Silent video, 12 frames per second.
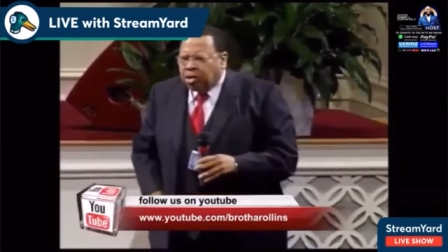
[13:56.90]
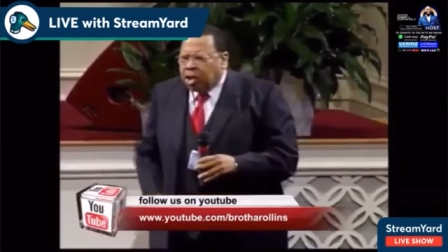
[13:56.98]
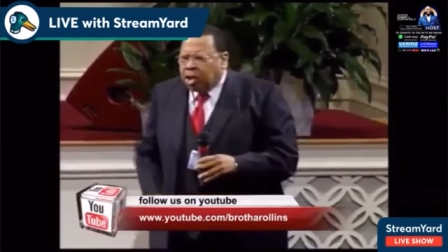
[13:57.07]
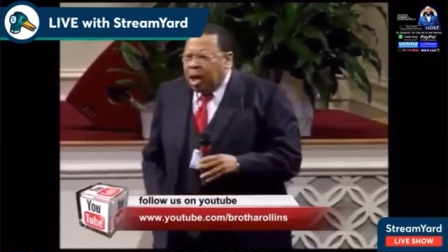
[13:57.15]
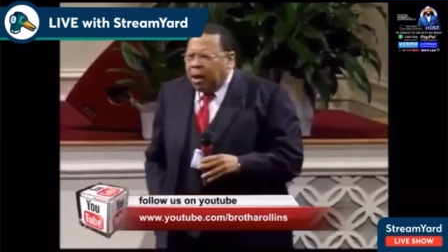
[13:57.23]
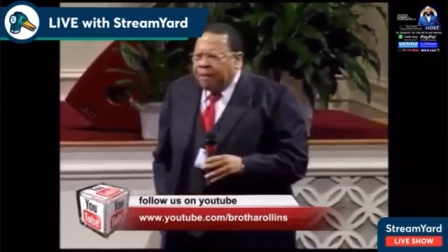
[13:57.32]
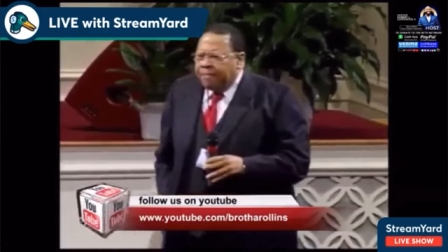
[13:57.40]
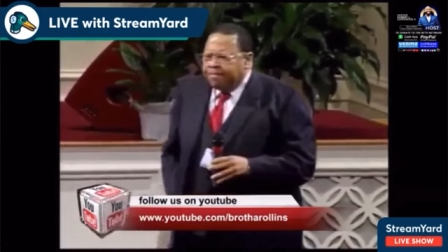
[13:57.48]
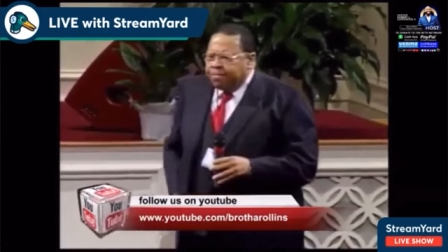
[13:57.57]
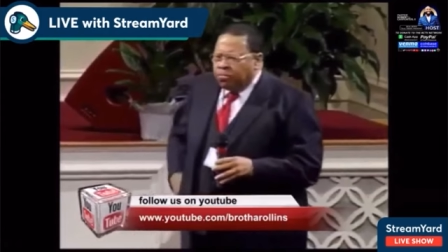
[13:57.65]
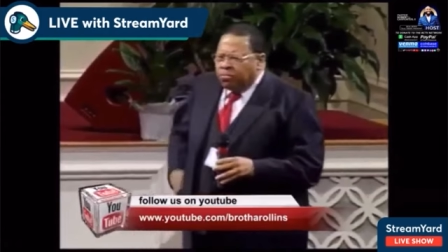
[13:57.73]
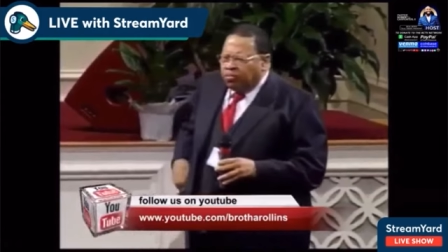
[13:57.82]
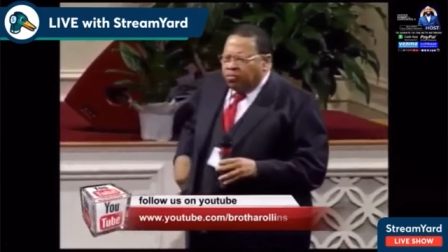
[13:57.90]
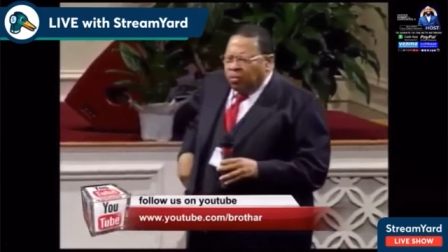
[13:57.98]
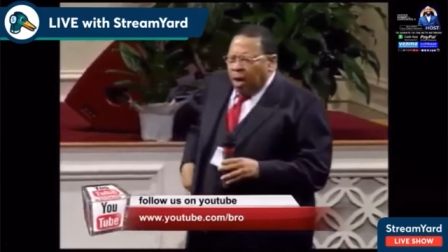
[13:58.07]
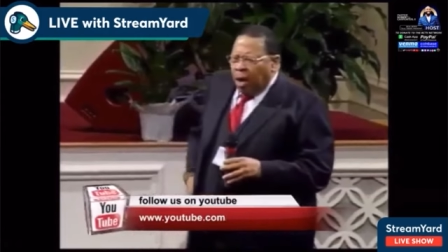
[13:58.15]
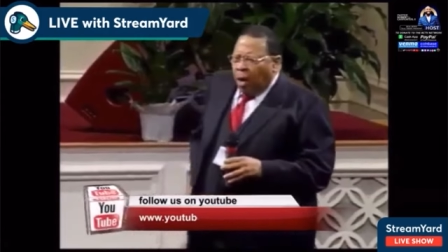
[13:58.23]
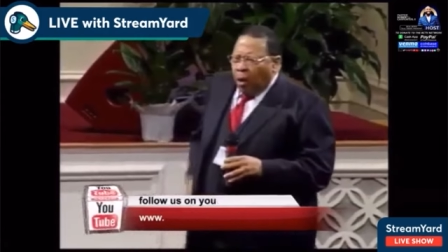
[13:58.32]
No, sir.
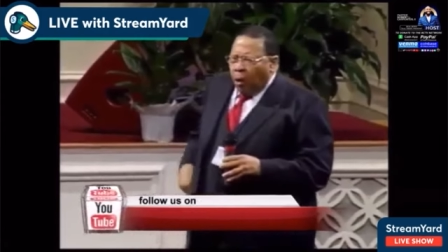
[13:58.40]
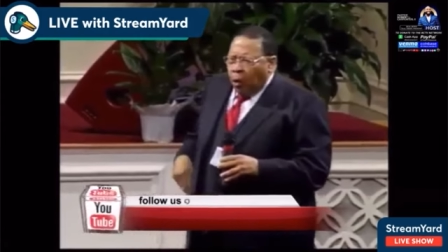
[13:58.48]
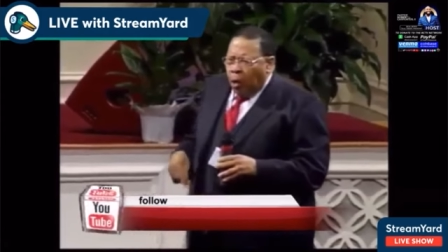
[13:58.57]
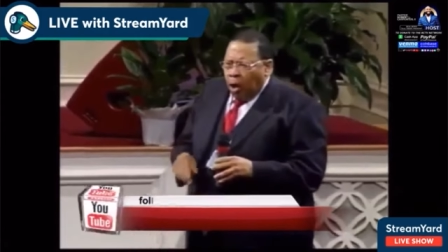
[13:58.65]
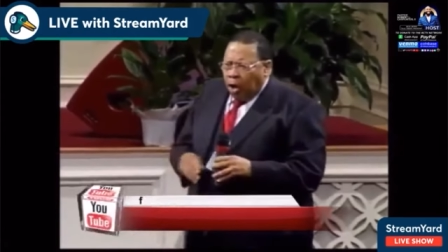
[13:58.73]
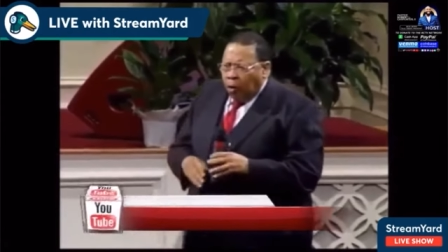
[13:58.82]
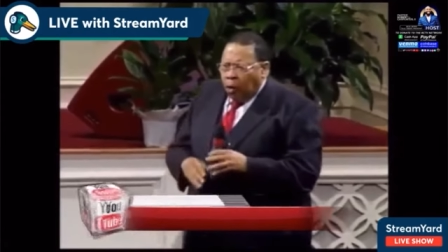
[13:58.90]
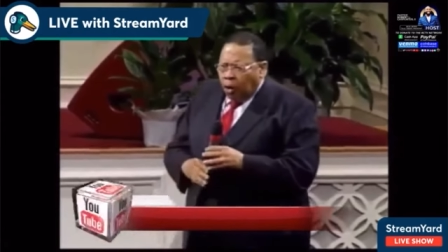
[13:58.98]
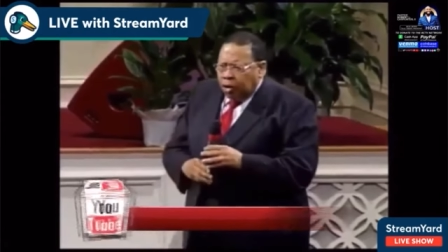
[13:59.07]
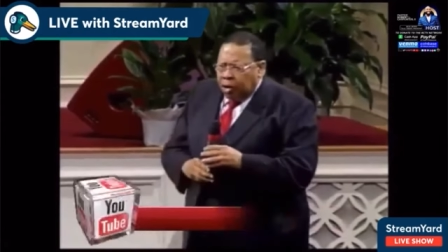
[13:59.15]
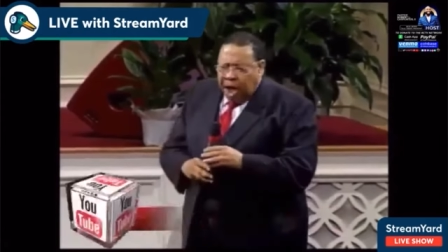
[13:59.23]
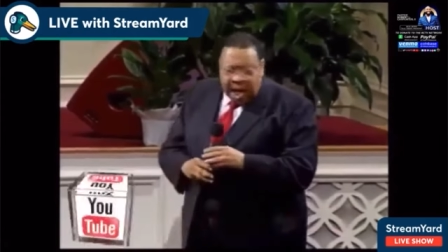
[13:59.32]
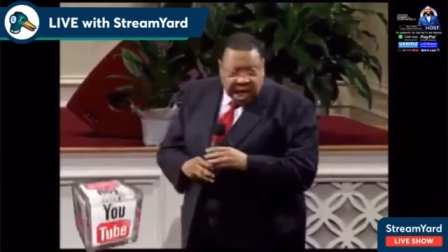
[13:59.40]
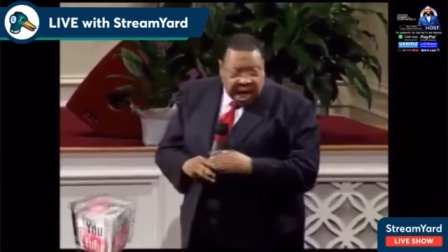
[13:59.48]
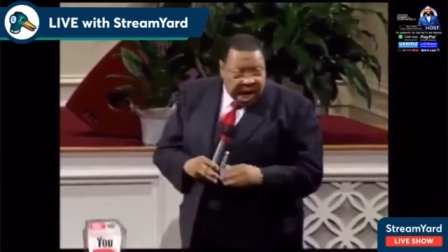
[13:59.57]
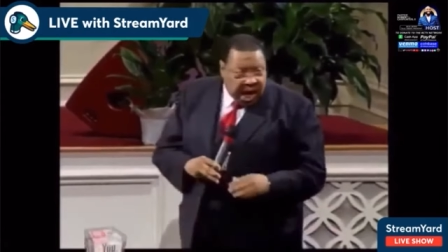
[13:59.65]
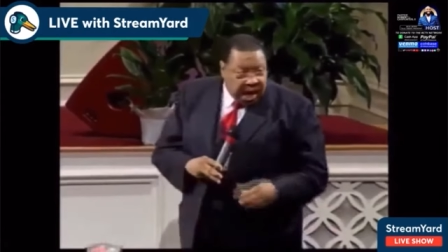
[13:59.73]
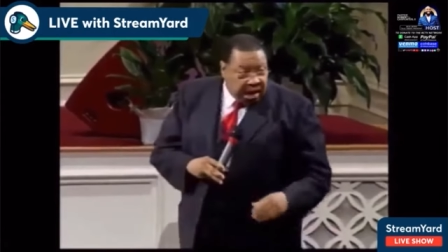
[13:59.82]
Water won't
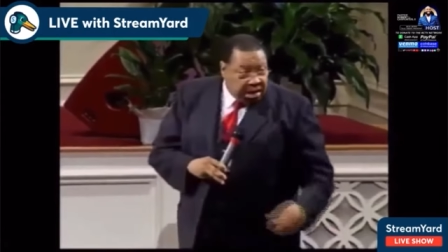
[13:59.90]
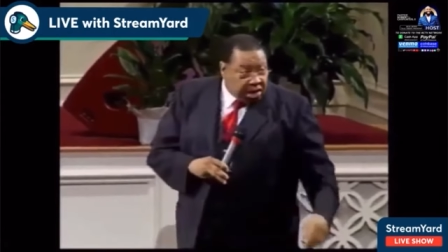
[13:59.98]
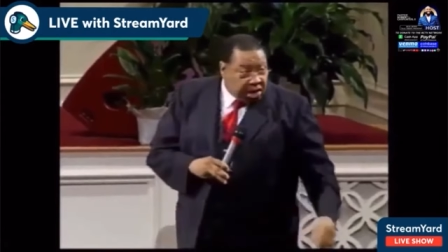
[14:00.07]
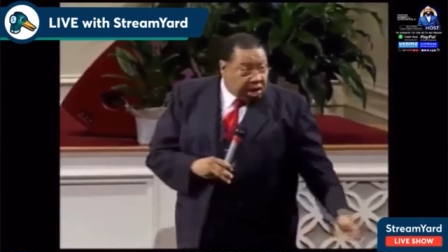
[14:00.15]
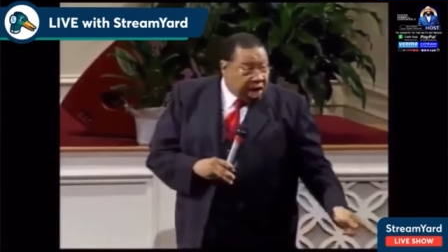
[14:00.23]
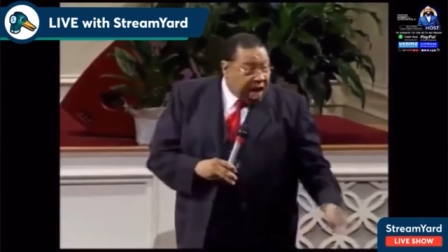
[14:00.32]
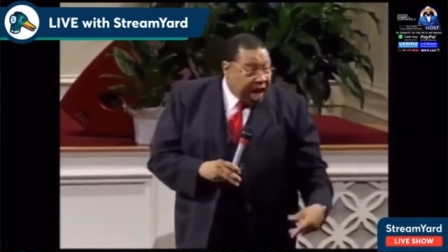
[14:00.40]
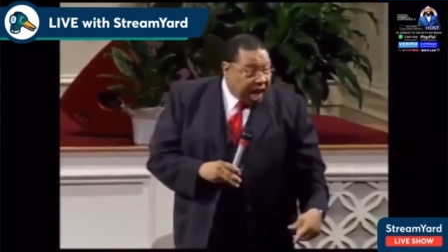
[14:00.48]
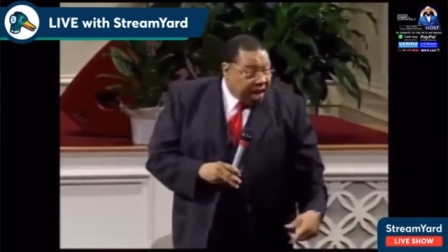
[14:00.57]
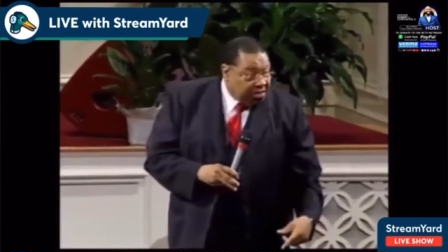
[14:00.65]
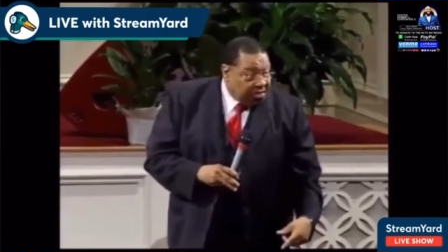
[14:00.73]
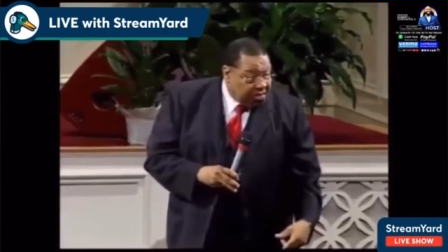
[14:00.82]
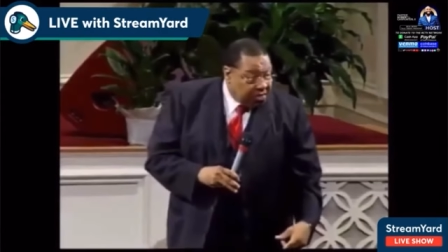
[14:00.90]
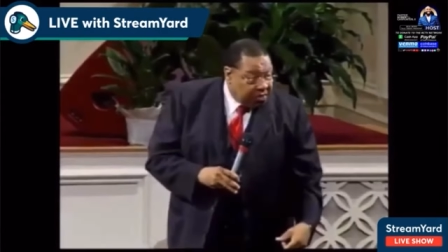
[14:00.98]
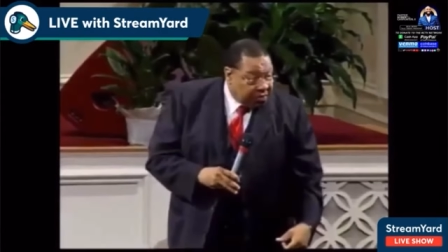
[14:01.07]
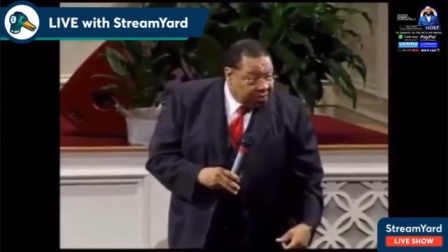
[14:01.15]
take care of sin.